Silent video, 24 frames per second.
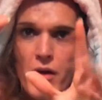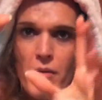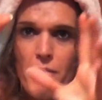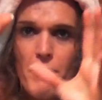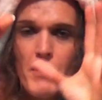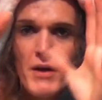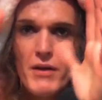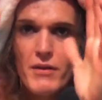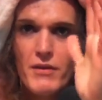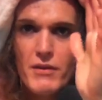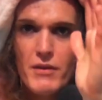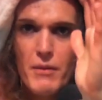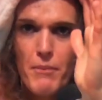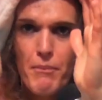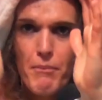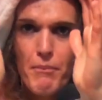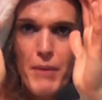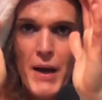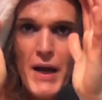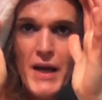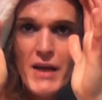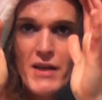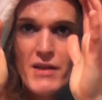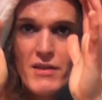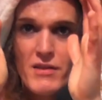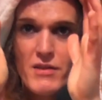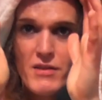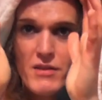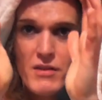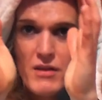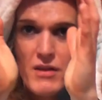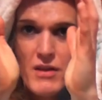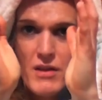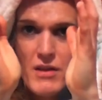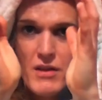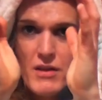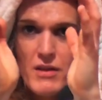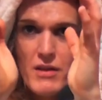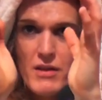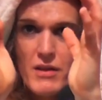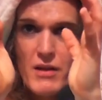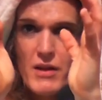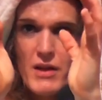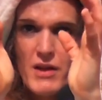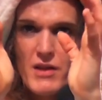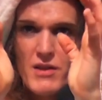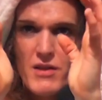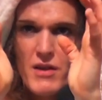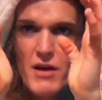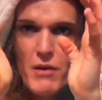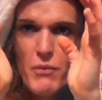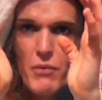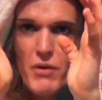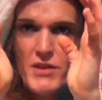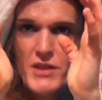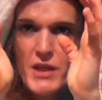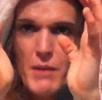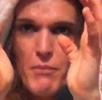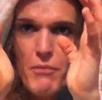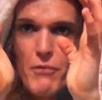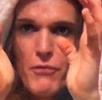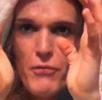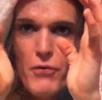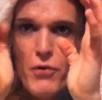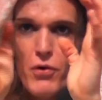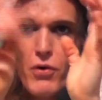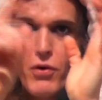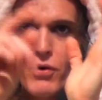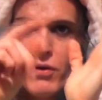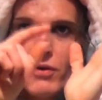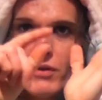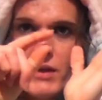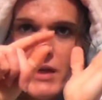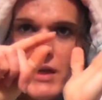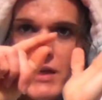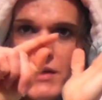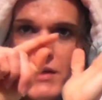But the paint, it's like what I said before,